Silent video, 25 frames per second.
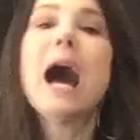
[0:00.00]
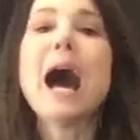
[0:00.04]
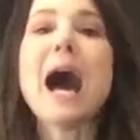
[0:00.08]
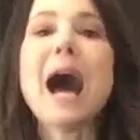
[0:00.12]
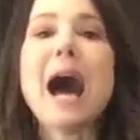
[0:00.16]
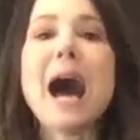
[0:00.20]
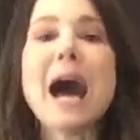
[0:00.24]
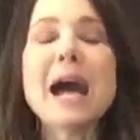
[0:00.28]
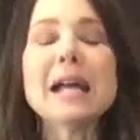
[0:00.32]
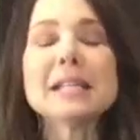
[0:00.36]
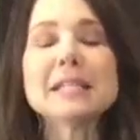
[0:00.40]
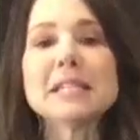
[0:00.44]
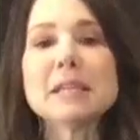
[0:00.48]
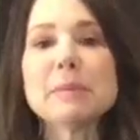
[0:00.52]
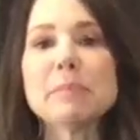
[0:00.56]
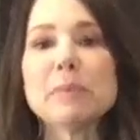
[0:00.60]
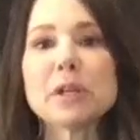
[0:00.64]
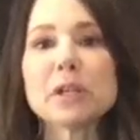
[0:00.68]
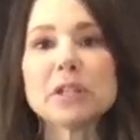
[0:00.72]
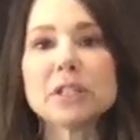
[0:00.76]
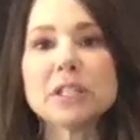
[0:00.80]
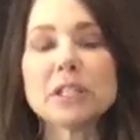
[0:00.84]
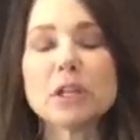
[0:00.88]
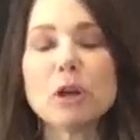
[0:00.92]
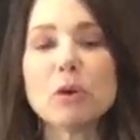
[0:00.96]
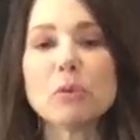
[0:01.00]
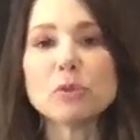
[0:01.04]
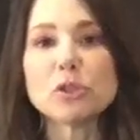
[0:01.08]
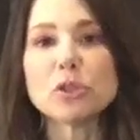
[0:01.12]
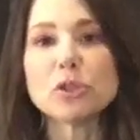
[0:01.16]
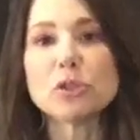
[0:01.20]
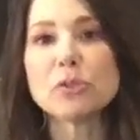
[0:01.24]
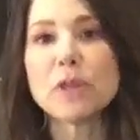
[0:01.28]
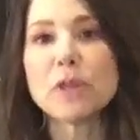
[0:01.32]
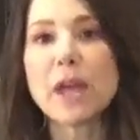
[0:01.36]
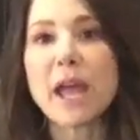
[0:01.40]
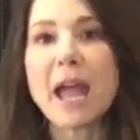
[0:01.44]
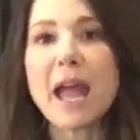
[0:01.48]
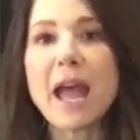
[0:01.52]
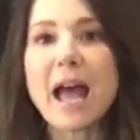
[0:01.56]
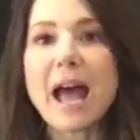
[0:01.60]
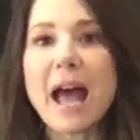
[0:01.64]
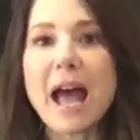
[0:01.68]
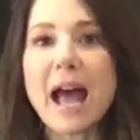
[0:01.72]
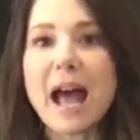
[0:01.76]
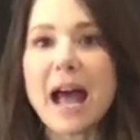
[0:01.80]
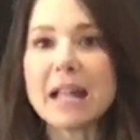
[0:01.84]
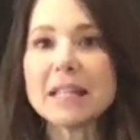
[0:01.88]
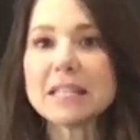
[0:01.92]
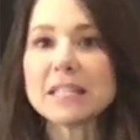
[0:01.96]
I typically don't do
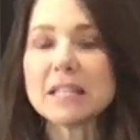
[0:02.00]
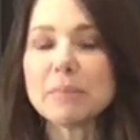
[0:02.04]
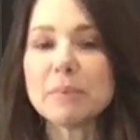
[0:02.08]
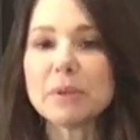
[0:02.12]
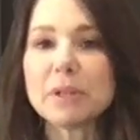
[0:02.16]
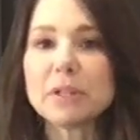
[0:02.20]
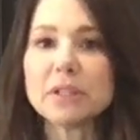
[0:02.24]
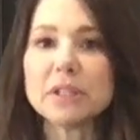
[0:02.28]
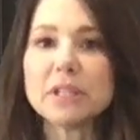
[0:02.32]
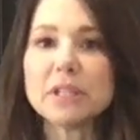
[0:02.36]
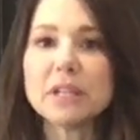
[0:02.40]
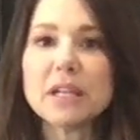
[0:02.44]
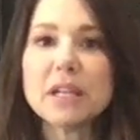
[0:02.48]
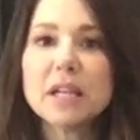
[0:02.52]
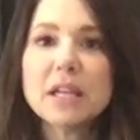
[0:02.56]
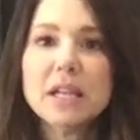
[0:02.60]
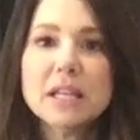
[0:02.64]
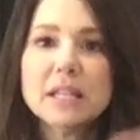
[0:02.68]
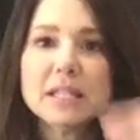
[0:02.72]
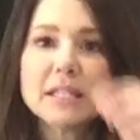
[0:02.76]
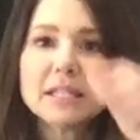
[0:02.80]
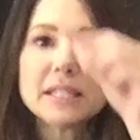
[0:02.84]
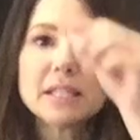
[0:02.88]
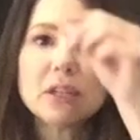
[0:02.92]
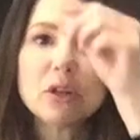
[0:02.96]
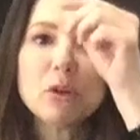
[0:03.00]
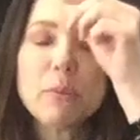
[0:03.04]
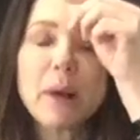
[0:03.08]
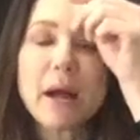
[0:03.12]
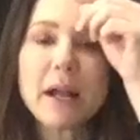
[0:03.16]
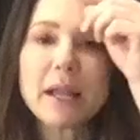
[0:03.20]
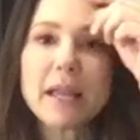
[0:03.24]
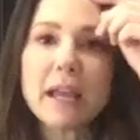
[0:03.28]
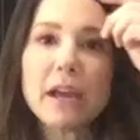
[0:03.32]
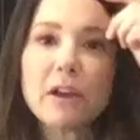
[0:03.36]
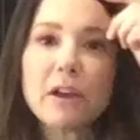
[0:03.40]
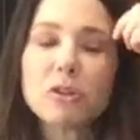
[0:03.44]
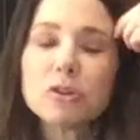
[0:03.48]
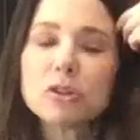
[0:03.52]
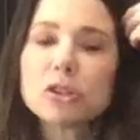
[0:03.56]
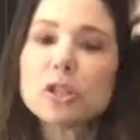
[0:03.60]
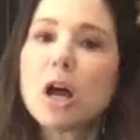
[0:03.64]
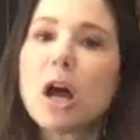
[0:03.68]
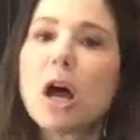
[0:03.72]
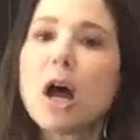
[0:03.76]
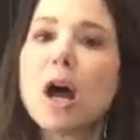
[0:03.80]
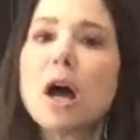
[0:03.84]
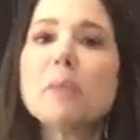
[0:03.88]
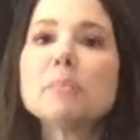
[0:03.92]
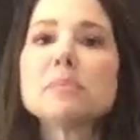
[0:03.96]
that. I typically seal my
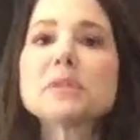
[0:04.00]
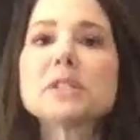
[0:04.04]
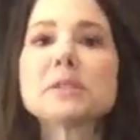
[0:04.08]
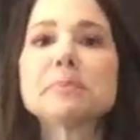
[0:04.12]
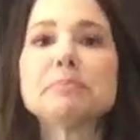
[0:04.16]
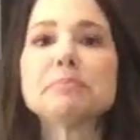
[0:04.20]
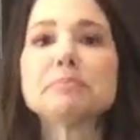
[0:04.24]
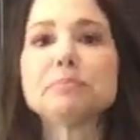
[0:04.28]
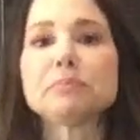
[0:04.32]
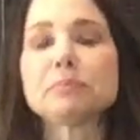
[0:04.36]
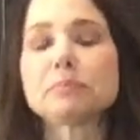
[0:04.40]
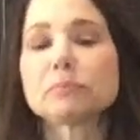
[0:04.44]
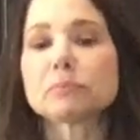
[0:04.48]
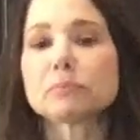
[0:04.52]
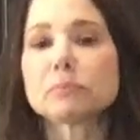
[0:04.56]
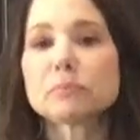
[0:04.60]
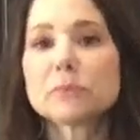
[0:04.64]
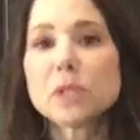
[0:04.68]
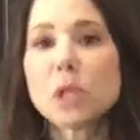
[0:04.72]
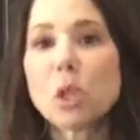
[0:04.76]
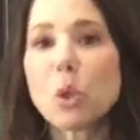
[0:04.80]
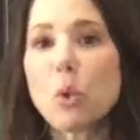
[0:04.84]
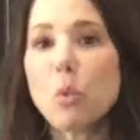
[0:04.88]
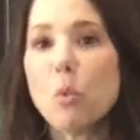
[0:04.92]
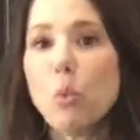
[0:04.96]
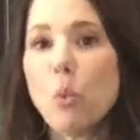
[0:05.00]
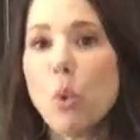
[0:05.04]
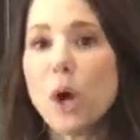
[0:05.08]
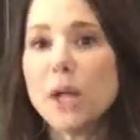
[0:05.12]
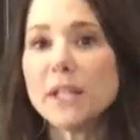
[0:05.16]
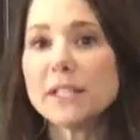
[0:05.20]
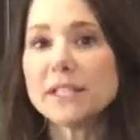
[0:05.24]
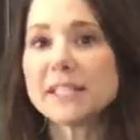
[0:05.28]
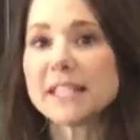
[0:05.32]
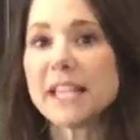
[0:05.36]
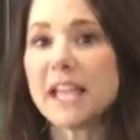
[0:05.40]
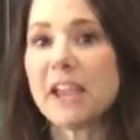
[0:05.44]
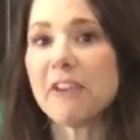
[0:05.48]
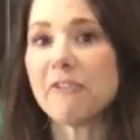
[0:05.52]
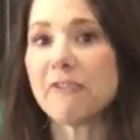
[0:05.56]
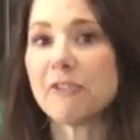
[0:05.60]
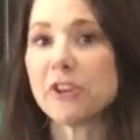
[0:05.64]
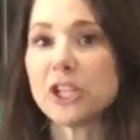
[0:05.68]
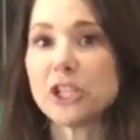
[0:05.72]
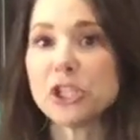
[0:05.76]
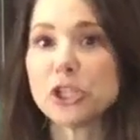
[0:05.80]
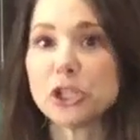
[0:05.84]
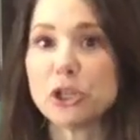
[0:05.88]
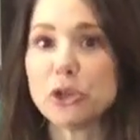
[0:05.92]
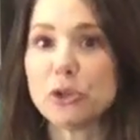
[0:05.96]
countertops once
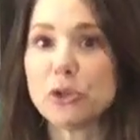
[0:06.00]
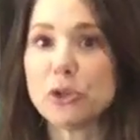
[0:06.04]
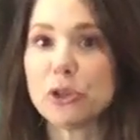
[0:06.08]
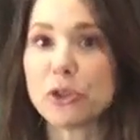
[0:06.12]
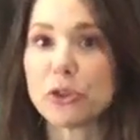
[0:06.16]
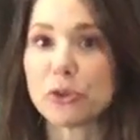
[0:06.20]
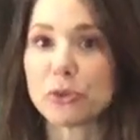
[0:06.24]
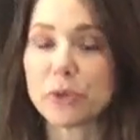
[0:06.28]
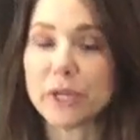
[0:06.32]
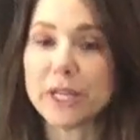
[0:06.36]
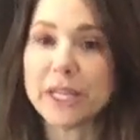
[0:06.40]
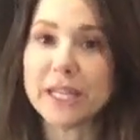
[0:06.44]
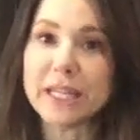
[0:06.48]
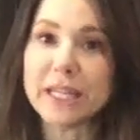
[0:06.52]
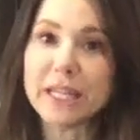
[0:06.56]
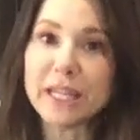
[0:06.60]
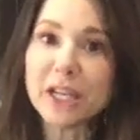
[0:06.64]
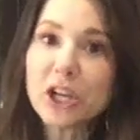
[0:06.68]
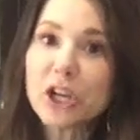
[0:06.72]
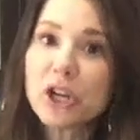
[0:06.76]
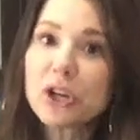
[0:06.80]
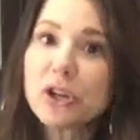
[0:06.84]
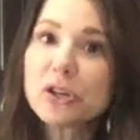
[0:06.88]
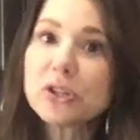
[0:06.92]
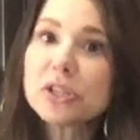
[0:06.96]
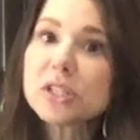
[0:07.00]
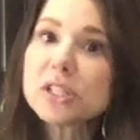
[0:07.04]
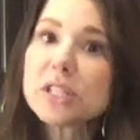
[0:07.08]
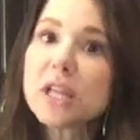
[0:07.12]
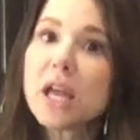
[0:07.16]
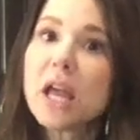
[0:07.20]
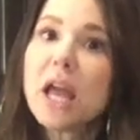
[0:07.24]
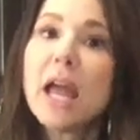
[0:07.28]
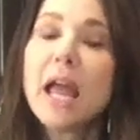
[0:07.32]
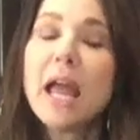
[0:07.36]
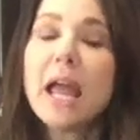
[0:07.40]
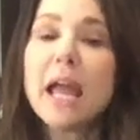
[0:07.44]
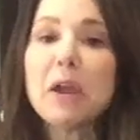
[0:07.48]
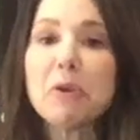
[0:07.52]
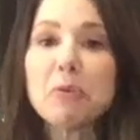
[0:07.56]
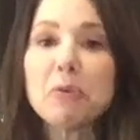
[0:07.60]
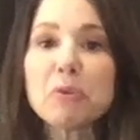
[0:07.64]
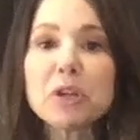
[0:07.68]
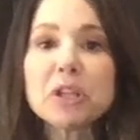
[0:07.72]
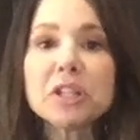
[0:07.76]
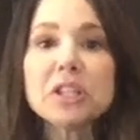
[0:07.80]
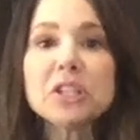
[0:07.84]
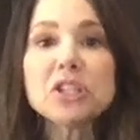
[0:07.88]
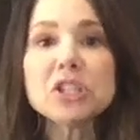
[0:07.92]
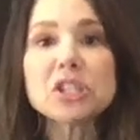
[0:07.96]
every 2 to 3 years. It
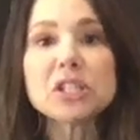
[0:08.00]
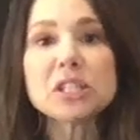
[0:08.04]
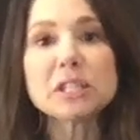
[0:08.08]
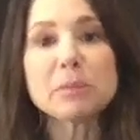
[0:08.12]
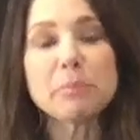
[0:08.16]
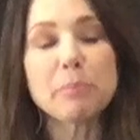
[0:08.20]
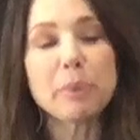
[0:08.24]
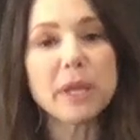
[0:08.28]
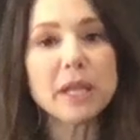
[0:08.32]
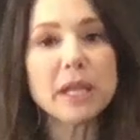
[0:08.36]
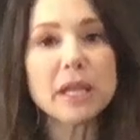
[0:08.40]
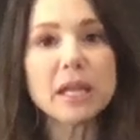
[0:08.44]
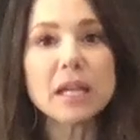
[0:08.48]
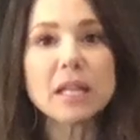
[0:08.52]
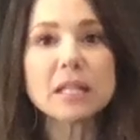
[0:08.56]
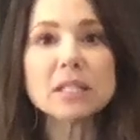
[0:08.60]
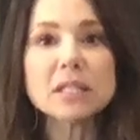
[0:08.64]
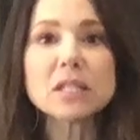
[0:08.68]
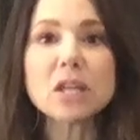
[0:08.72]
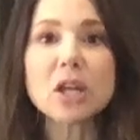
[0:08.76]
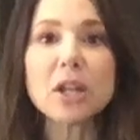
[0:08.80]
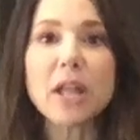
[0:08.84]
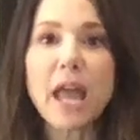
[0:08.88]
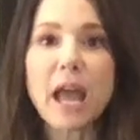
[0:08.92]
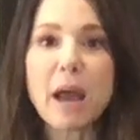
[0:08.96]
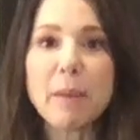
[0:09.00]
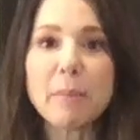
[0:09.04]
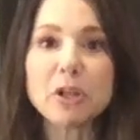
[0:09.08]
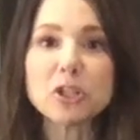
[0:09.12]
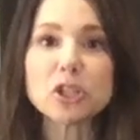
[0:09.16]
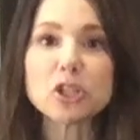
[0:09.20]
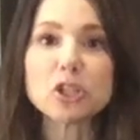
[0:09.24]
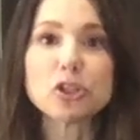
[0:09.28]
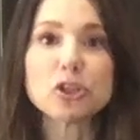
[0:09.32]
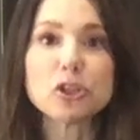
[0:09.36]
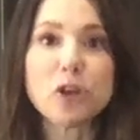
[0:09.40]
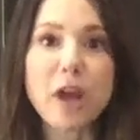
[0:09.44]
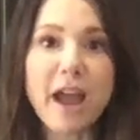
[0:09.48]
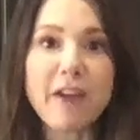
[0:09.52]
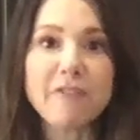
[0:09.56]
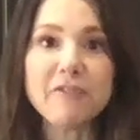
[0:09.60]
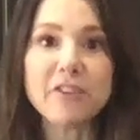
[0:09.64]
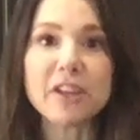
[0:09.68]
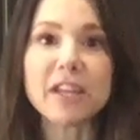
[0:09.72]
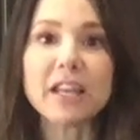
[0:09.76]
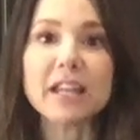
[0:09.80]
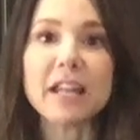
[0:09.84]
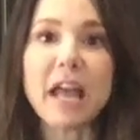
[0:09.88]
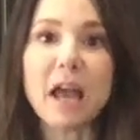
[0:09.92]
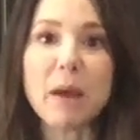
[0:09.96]
really just depends on how much
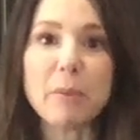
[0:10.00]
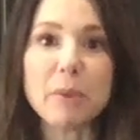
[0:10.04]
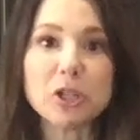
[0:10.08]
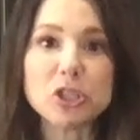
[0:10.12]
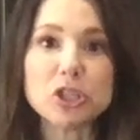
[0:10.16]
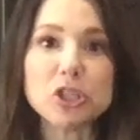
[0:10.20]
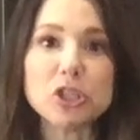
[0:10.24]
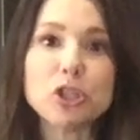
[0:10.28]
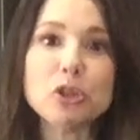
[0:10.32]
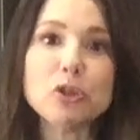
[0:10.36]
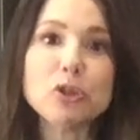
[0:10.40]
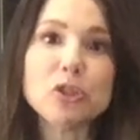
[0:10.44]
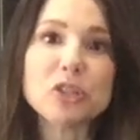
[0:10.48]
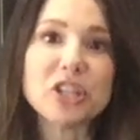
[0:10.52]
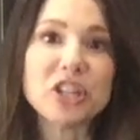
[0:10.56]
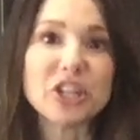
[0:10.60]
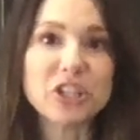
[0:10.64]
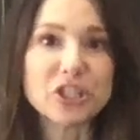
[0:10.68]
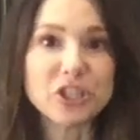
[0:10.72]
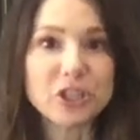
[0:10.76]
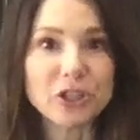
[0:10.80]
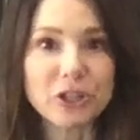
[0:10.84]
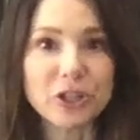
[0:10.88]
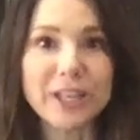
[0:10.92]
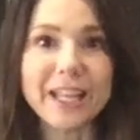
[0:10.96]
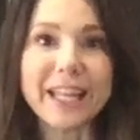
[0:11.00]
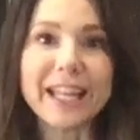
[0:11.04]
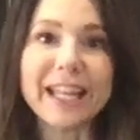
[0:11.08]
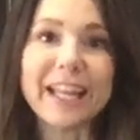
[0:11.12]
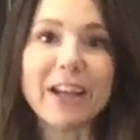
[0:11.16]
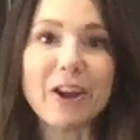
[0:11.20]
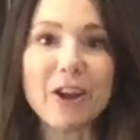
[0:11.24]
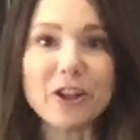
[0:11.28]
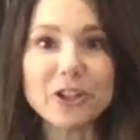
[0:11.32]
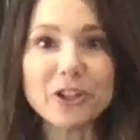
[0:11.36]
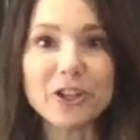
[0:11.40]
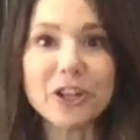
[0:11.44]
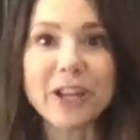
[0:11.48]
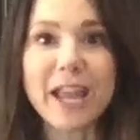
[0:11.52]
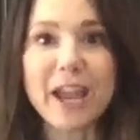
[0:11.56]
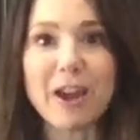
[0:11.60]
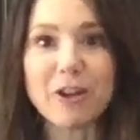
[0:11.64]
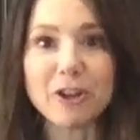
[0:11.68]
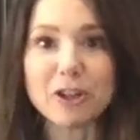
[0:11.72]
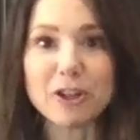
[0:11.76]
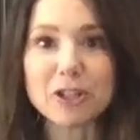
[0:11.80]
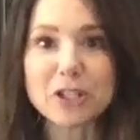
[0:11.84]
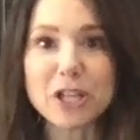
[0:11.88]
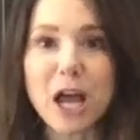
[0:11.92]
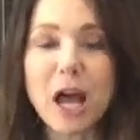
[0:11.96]
traffic and how much usage you're getting on your
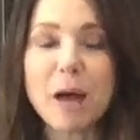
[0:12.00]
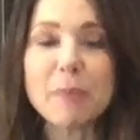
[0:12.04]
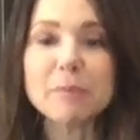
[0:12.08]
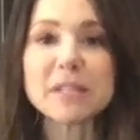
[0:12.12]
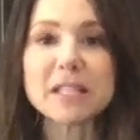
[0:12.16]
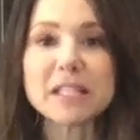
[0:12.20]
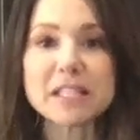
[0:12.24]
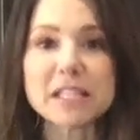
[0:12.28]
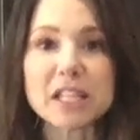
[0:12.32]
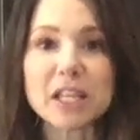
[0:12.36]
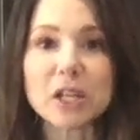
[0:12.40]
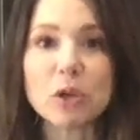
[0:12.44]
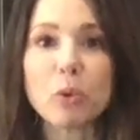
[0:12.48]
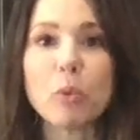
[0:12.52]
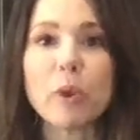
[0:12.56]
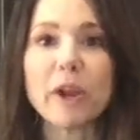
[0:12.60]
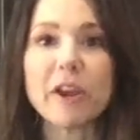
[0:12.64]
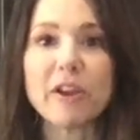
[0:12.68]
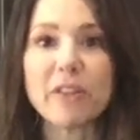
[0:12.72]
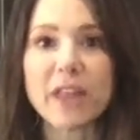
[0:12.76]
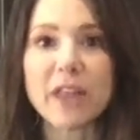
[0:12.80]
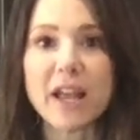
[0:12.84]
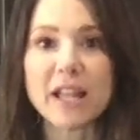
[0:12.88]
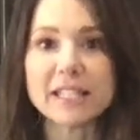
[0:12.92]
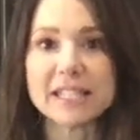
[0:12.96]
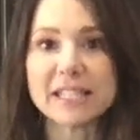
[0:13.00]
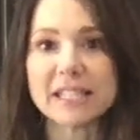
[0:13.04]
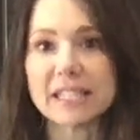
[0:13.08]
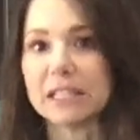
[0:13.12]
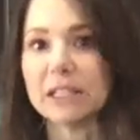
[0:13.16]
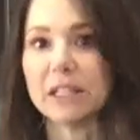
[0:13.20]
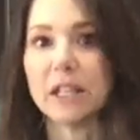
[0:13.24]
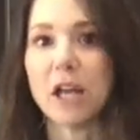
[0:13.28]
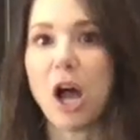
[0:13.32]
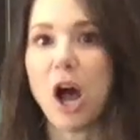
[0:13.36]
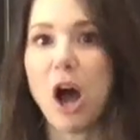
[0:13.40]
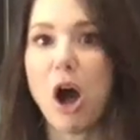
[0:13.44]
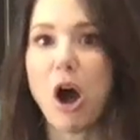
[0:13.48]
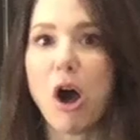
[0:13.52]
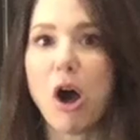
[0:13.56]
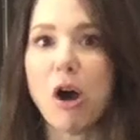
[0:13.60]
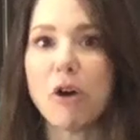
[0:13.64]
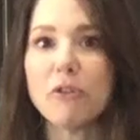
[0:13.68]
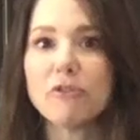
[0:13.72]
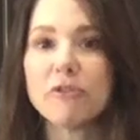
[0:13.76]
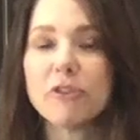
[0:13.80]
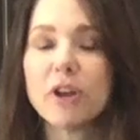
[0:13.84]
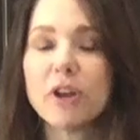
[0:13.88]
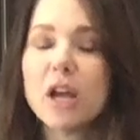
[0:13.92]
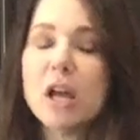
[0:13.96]
countertops that's going to wear that sealant
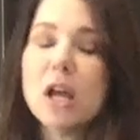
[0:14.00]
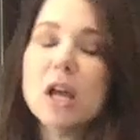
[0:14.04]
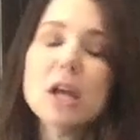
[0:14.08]
off.